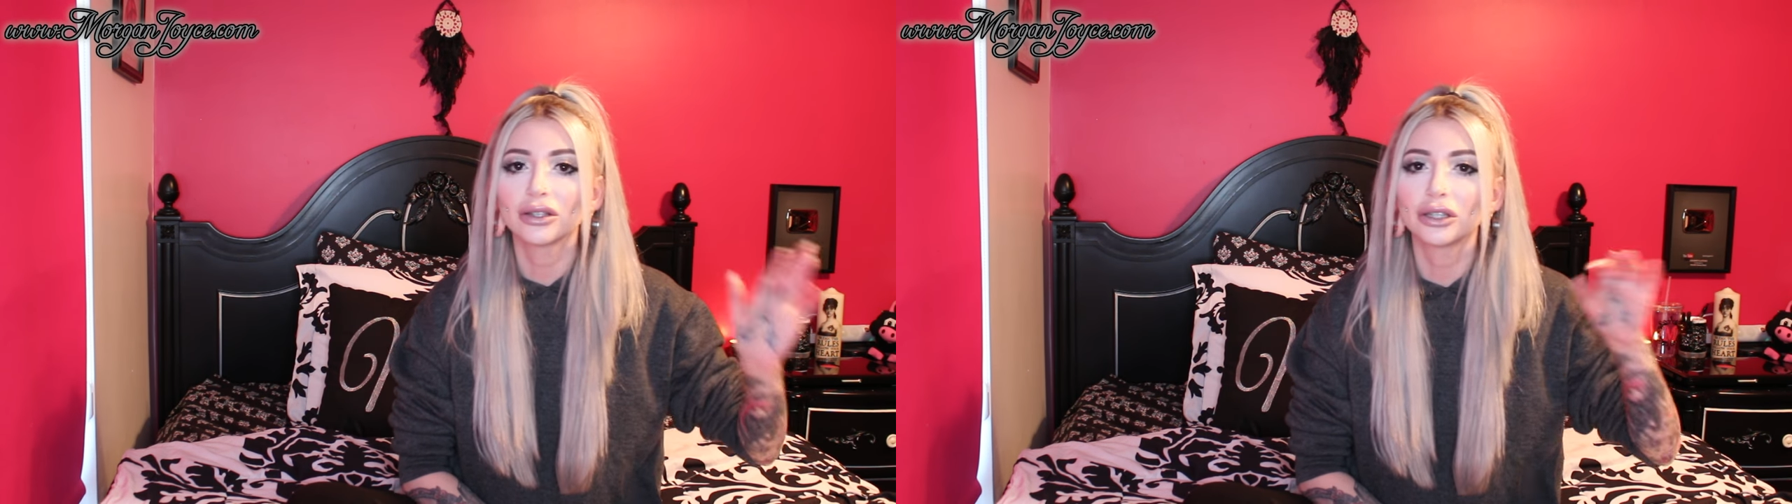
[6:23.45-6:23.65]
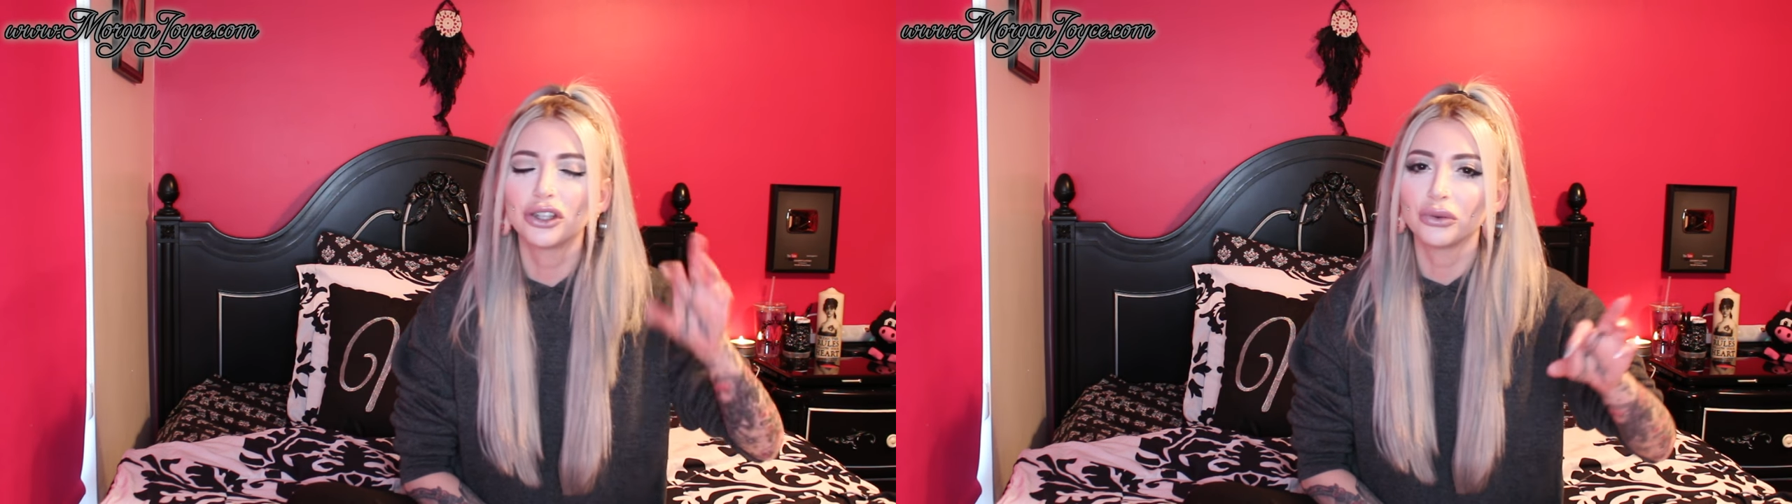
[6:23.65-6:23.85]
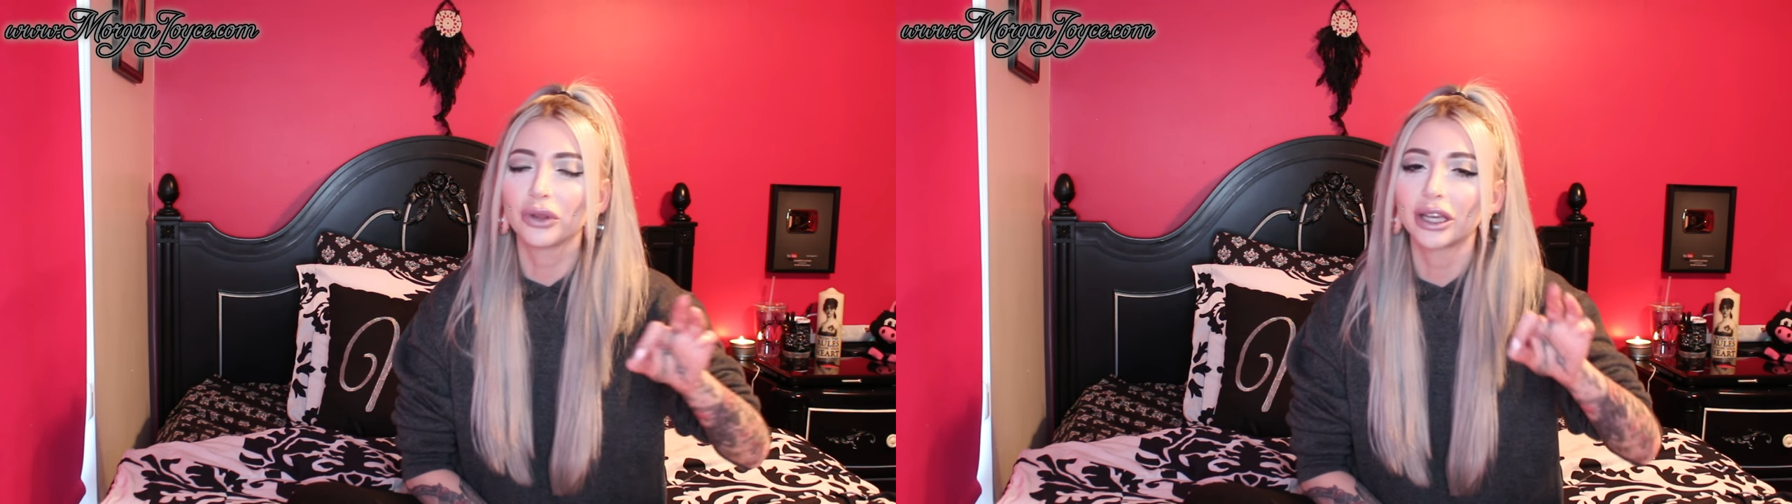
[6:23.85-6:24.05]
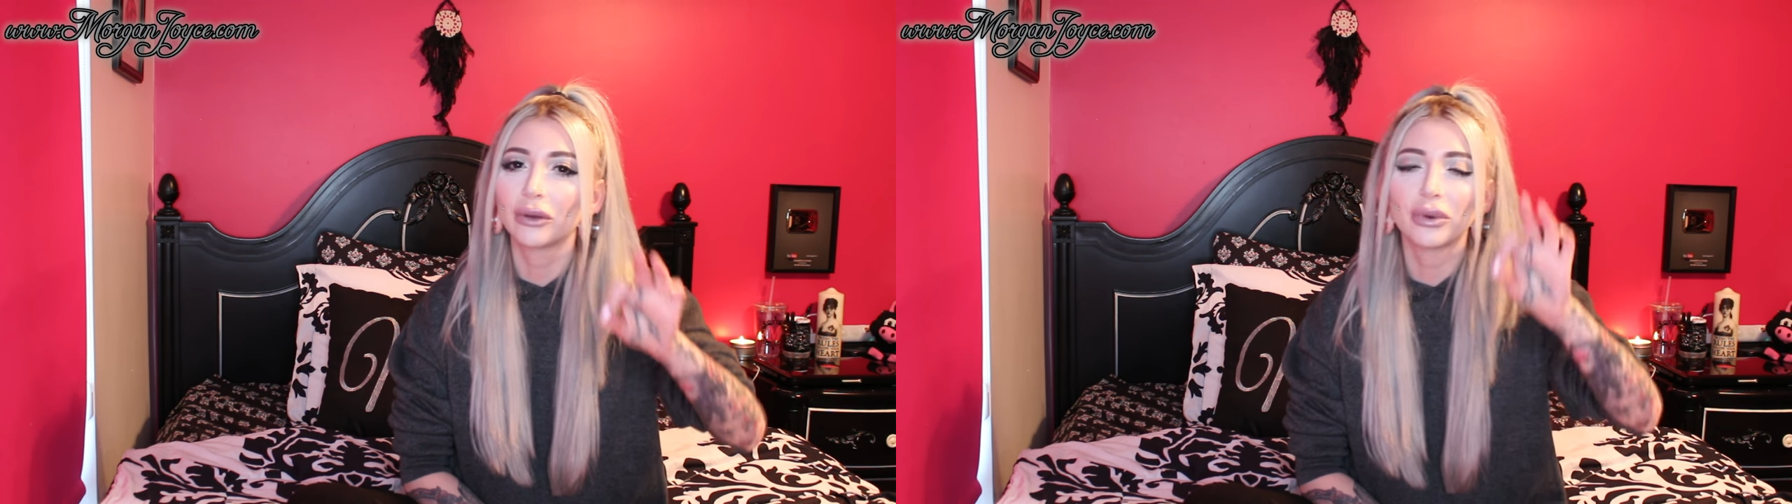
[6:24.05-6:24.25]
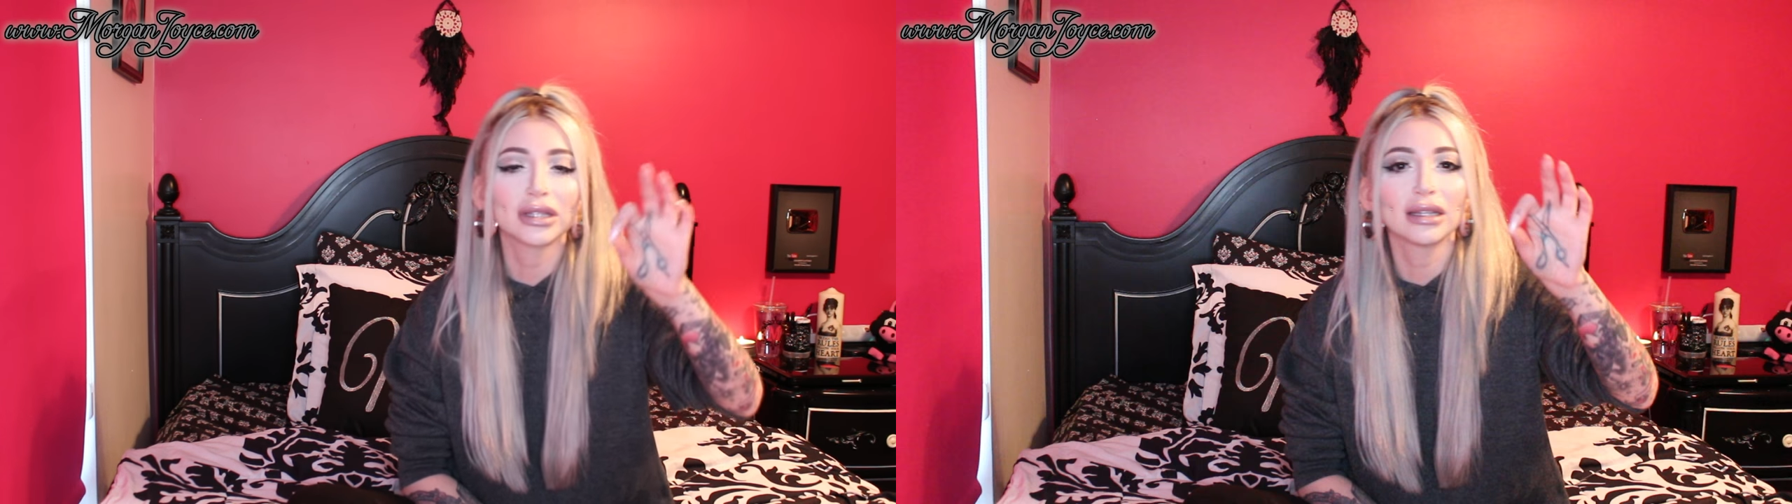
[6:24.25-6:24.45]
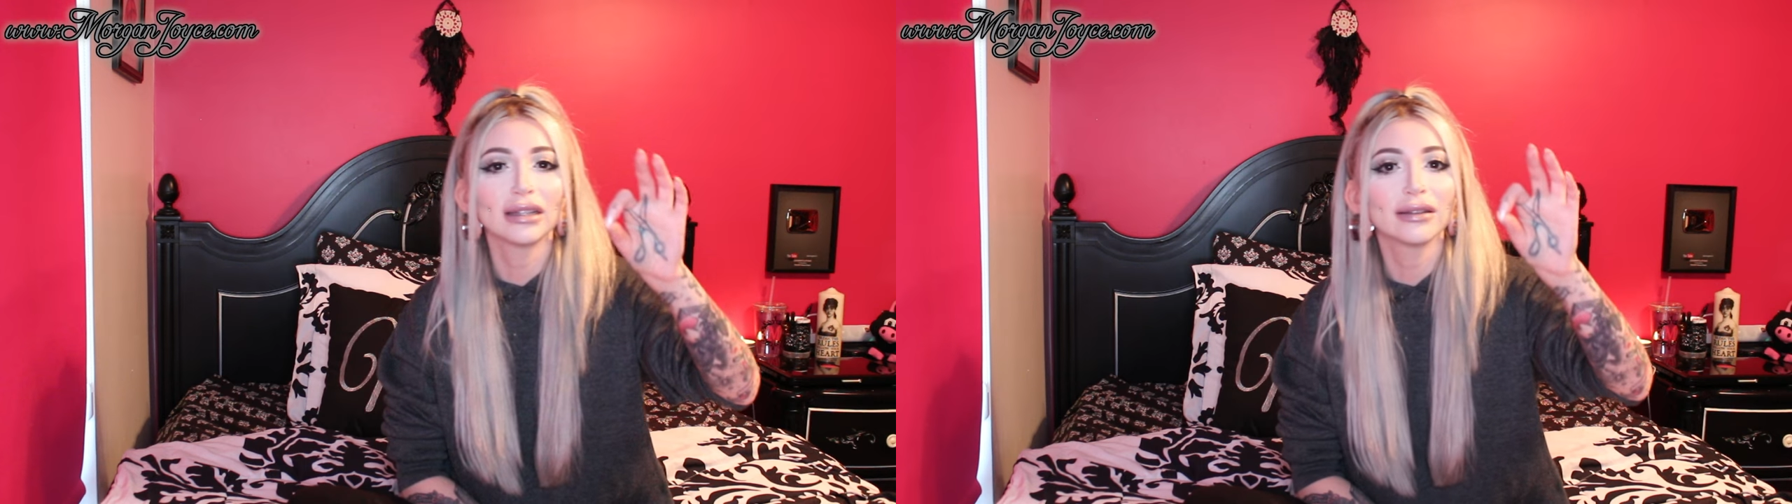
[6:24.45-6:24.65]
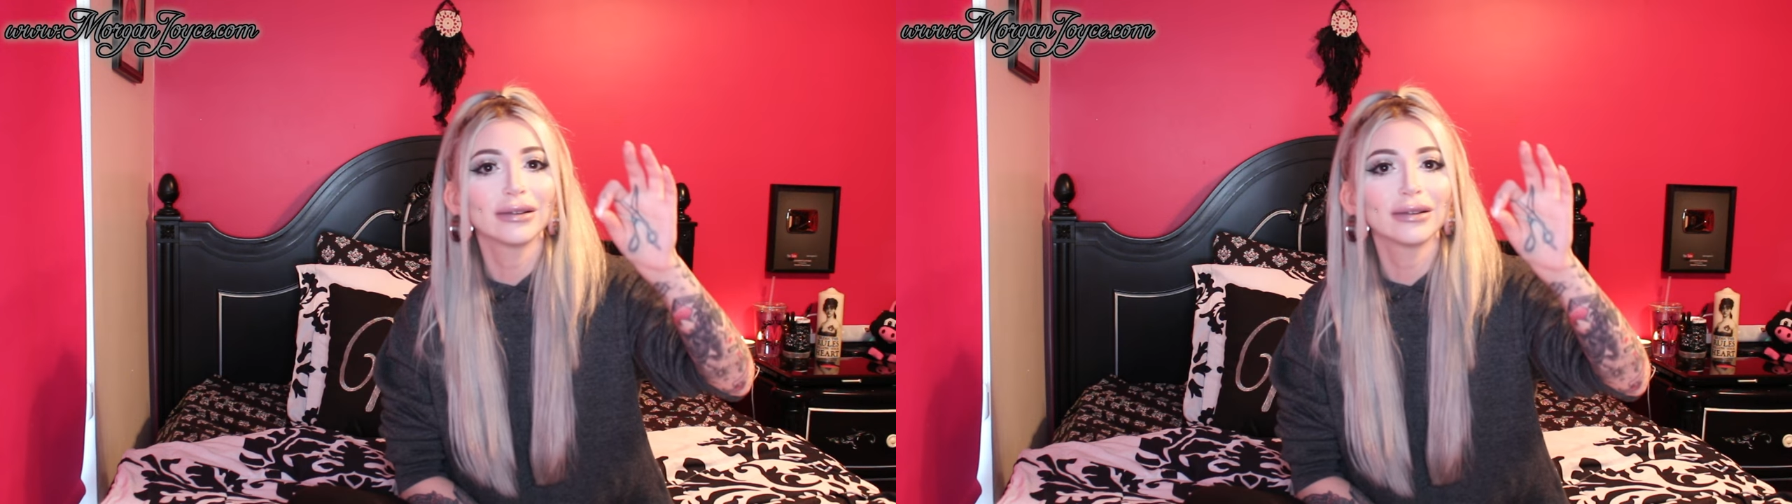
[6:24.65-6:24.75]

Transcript: cute. Like it wasn't